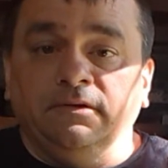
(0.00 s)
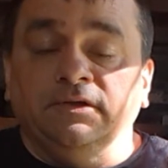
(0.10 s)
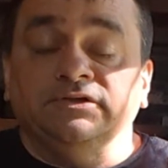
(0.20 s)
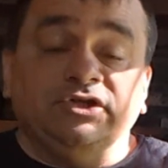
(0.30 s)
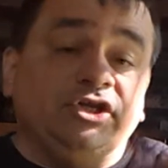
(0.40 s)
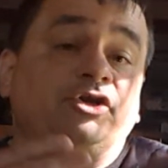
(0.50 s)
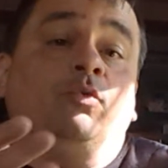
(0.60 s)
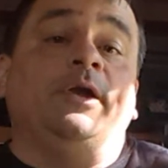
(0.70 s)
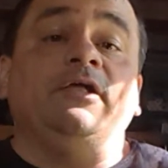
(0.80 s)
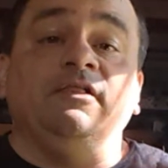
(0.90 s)
So then you
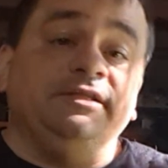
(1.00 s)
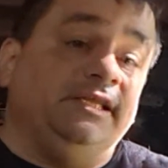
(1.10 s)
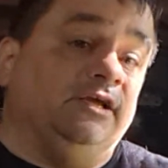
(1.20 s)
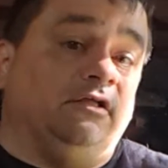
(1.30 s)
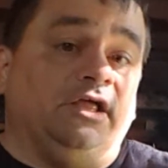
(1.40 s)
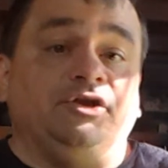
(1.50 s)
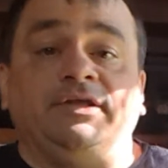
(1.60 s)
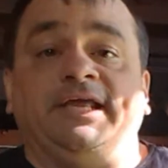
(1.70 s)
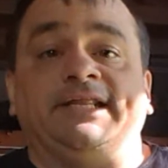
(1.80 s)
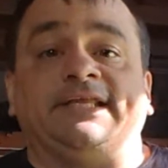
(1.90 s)
wheel and deal, and you
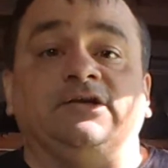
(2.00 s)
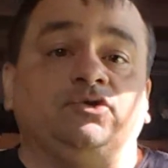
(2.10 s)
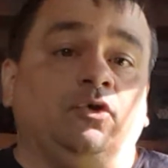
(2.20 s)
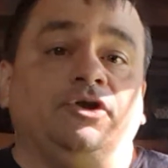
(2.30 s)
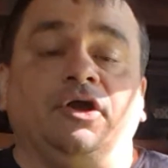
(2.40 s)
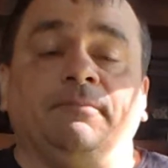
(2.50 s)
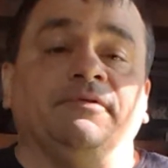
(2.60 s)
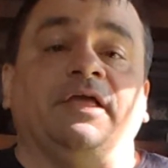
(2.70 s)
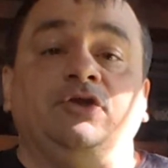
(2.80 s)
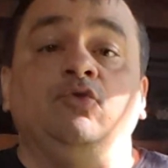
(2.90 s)
get it down to a number
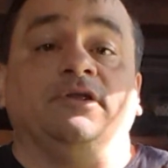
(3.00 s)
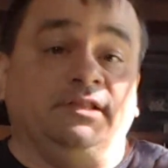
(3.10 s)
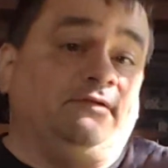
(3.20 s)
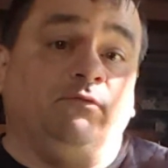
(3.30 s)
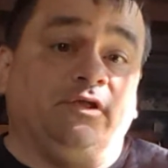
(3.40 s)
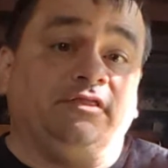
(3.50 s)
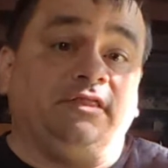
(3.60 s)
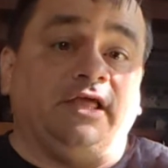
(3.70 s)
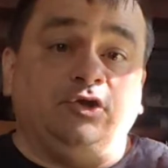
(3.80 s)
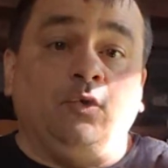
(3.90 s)
that you can live with,
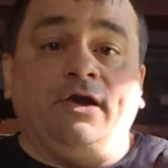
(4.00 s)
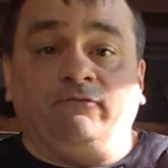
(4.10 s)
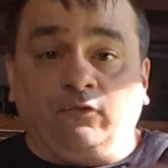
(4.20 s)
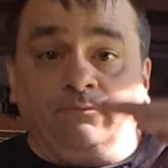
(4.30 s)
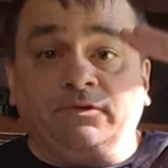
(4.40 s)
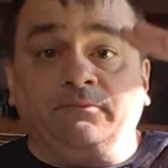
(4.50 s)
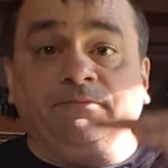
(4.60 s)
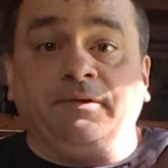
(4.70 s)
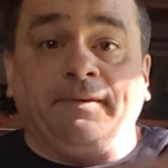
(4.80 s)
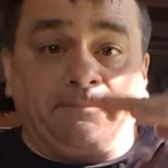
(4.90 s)
that you have room
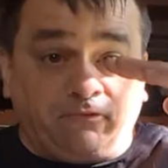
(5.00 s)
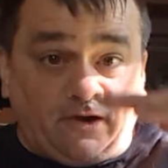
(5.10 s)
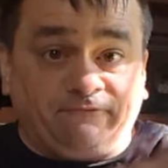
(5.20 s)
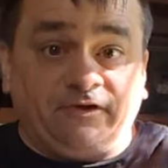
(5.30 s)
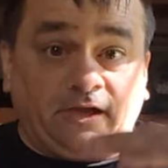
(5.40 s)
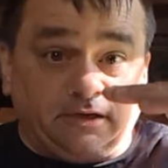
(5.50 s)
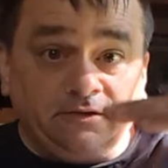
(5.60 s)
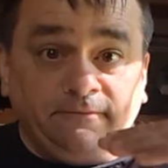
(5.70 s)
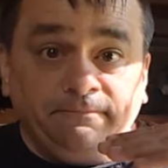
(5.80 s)
to make profit on.